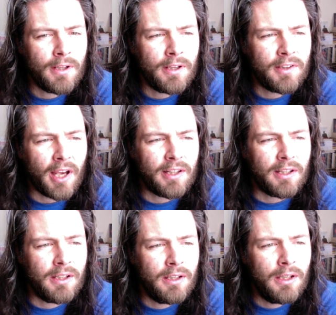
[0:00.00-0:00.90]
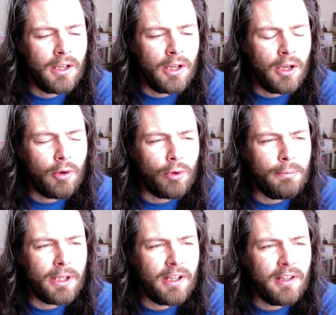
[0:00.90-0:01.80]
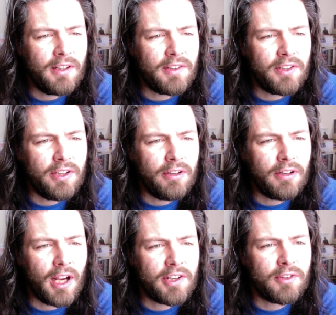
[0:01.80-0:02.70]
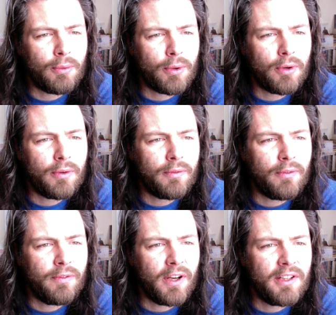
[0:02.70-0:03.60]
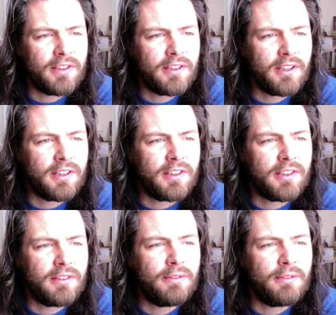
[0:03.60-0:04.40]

Sadly, we begin this year as the world finds itself